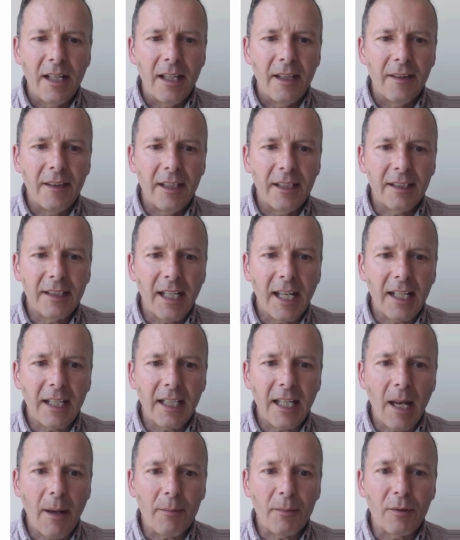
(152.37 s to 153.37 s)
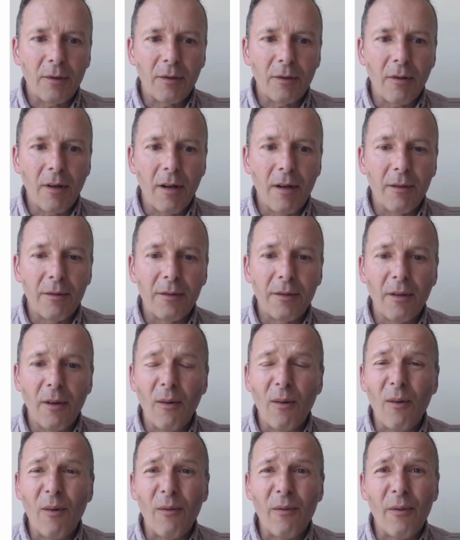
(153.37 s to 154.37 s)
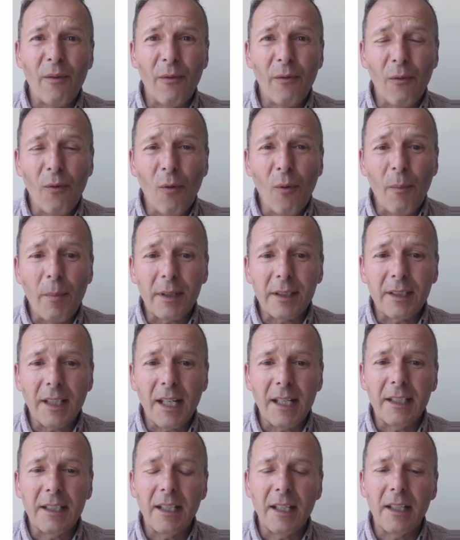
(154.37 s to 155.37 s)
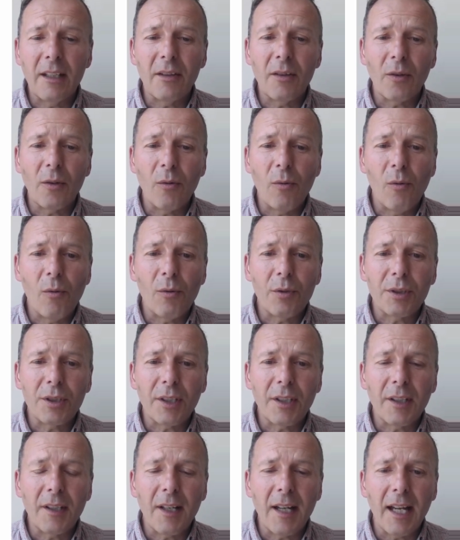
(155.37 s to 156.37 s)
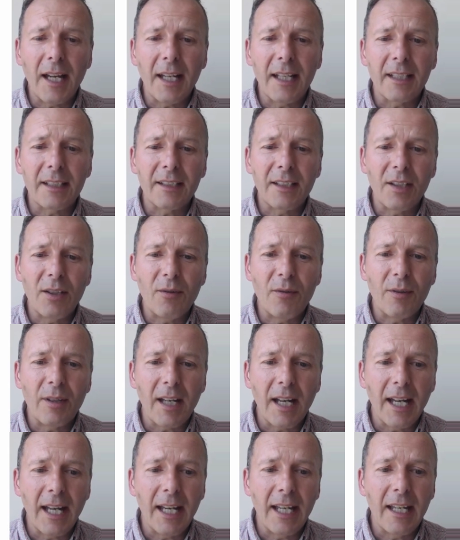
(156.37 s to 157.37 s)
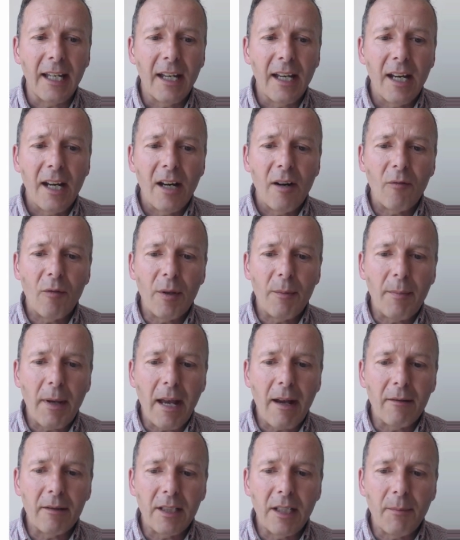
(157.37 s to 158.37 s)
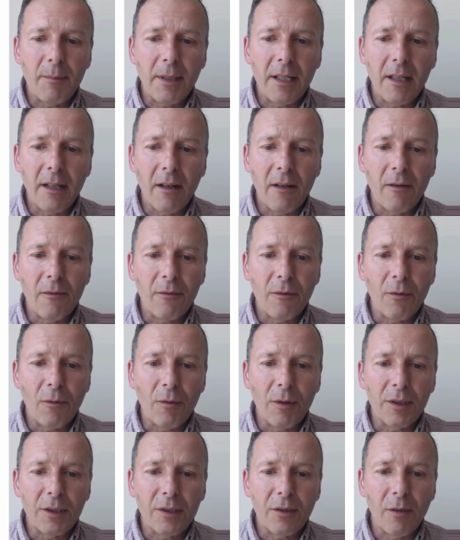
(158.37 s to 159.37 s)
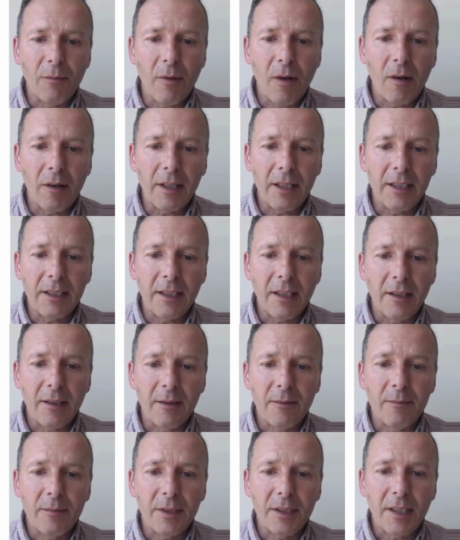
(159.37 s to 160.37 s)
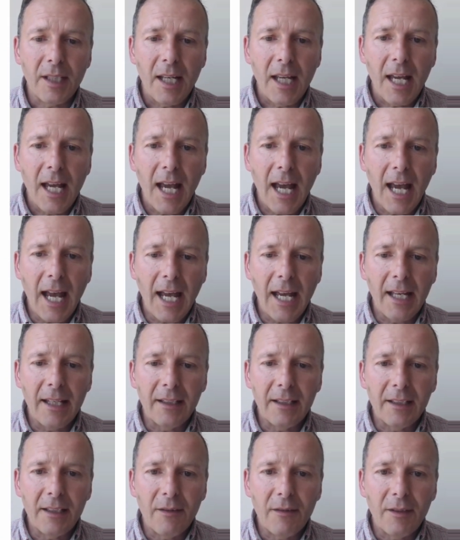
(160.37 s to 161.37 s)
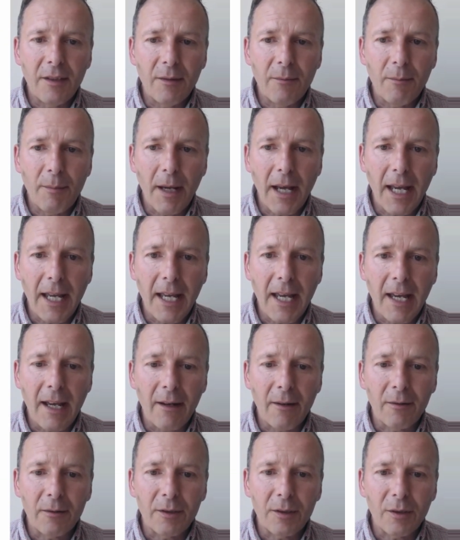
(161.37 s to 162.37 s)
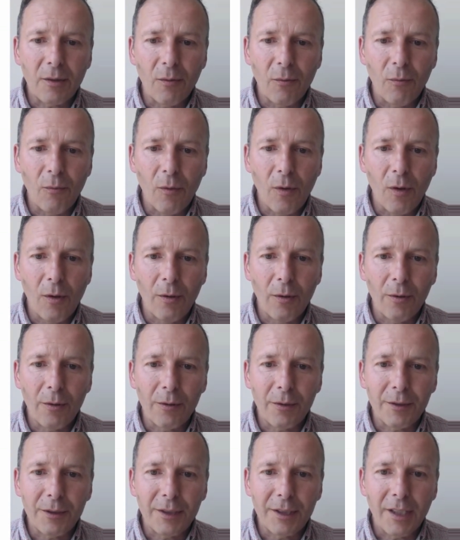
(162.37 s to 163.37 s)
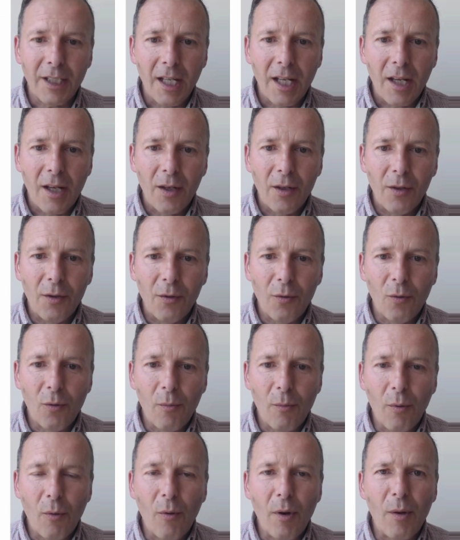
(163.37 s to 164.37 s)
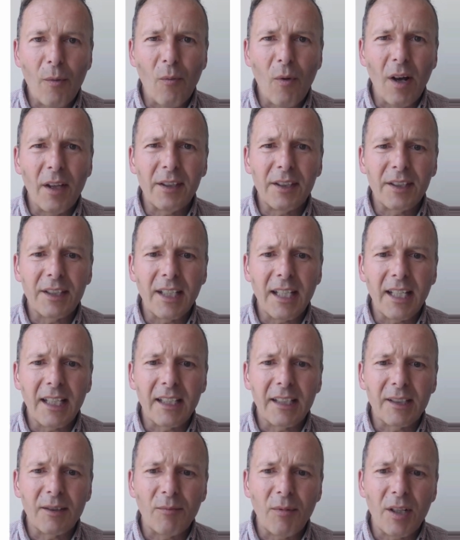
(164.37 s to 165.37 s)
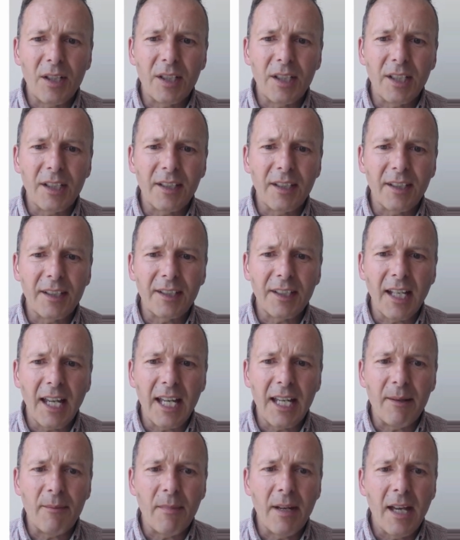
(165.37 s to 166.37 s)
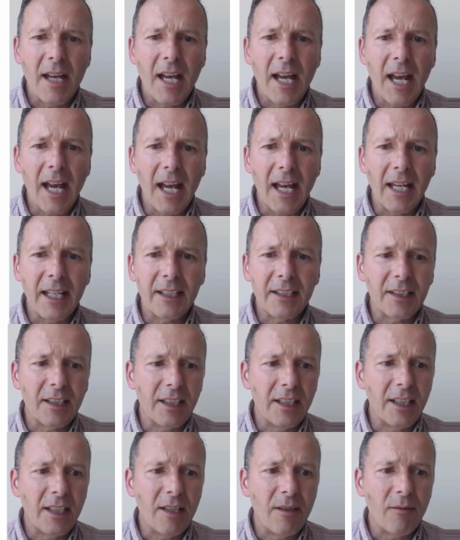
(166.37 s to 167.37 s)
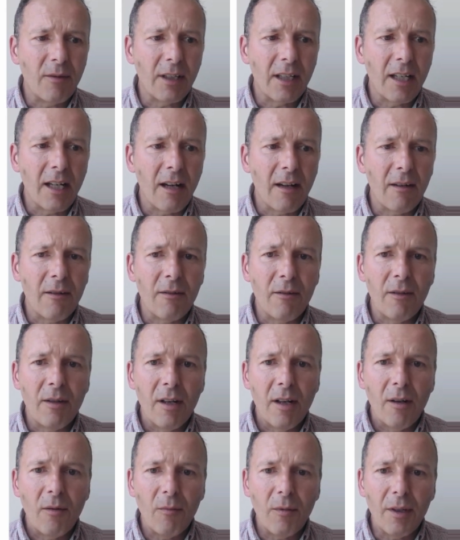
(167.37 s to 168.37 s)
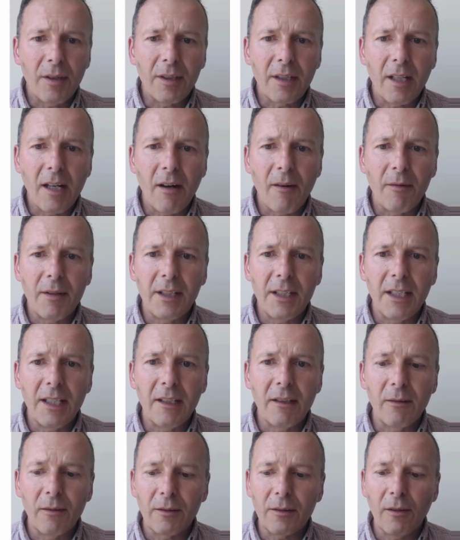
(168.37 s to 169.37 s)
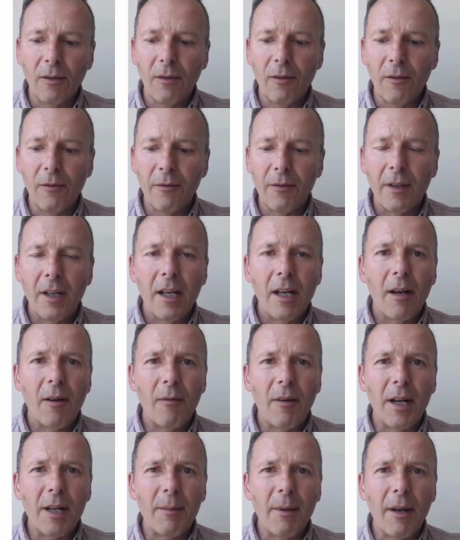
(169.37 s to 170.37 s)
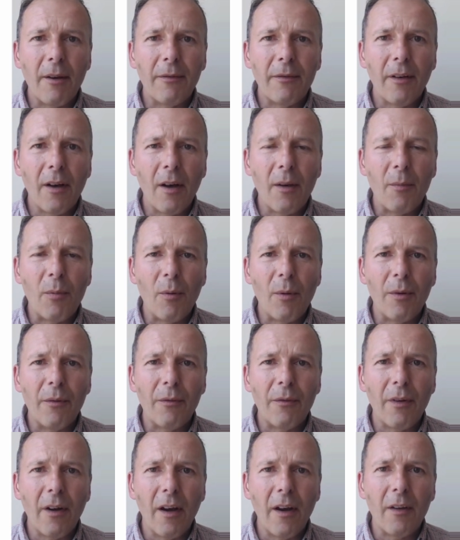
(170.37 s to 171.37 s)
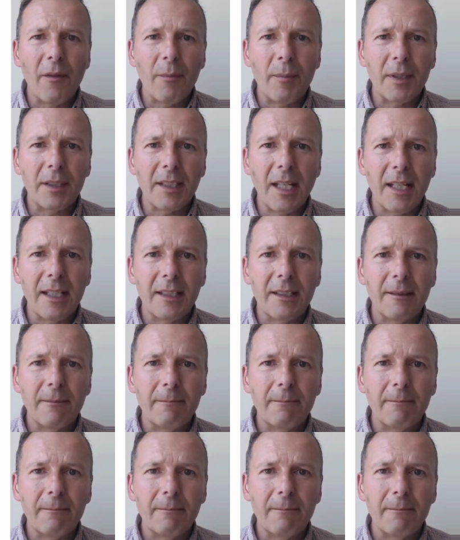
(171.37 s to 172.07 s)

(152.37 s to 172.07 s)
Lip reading: This had a capital growth of 4% in the quarter as the UK rebounded a bit overall in stock market terms, and the dividend payout was 0.16, which is the same as a year ago, with a current yield of around about 5.5%.